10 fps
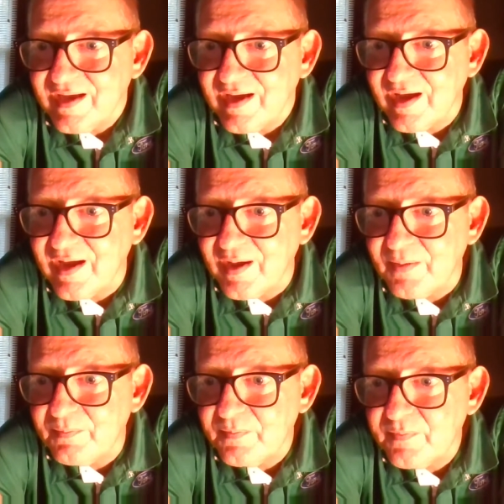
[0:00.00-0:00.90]

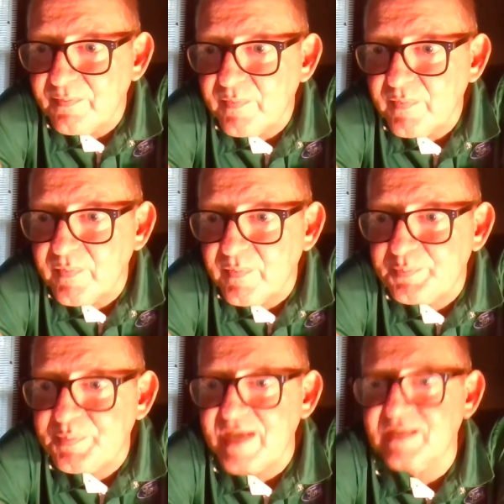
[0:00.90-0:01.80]
Um,
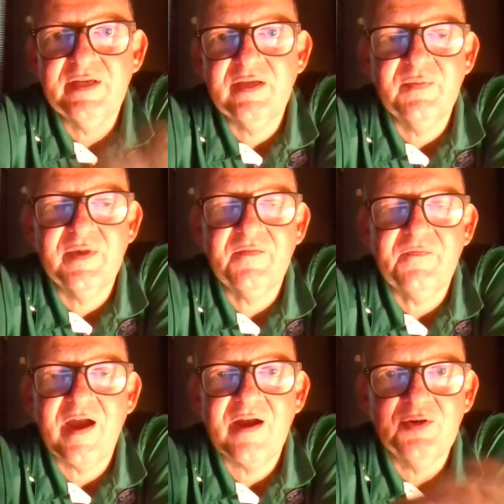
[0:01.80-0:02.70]
basically, the
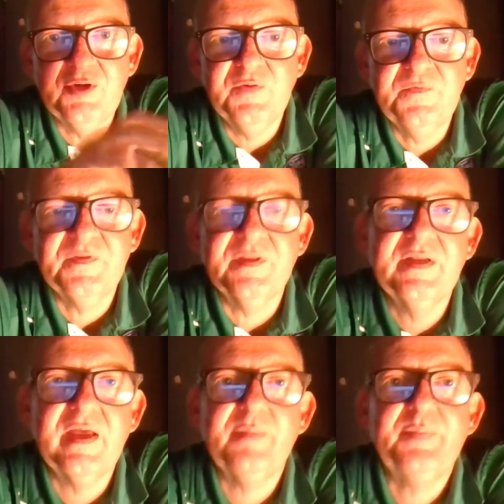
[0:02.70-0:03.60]
dehumidifier do fill
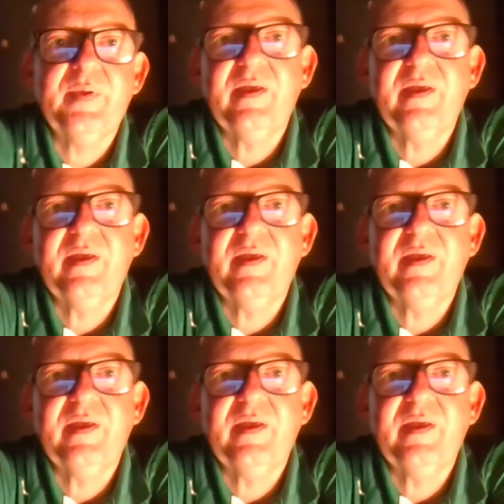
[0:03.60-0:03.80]
it up.